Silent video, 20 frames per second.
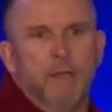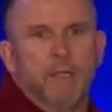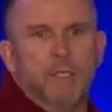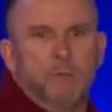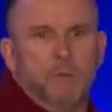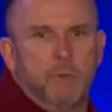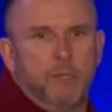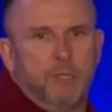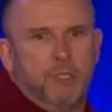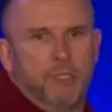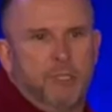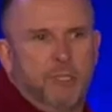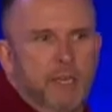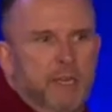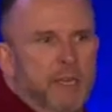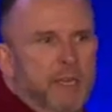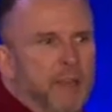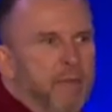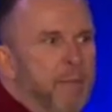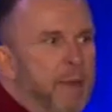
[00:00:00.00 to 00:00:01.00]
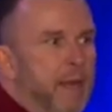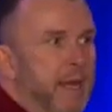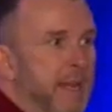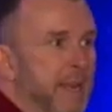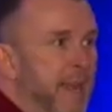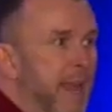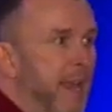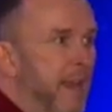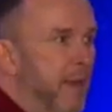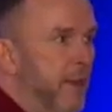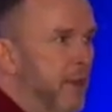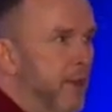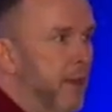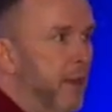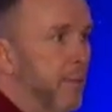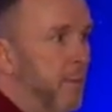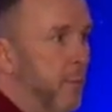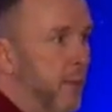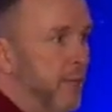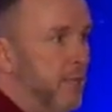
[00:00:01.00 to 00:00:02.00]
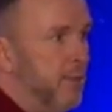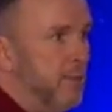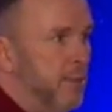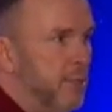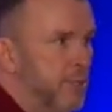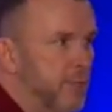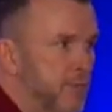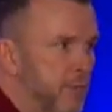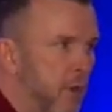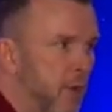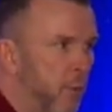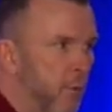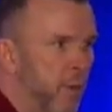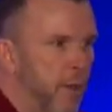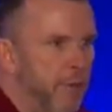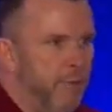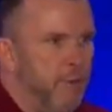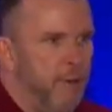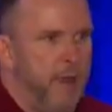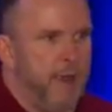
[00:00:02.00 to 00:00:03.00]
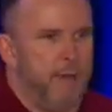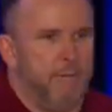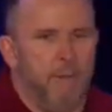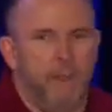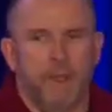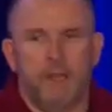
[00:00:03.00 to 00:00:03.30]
It's because you didn't give them any data. You didn't give them research to start with, right?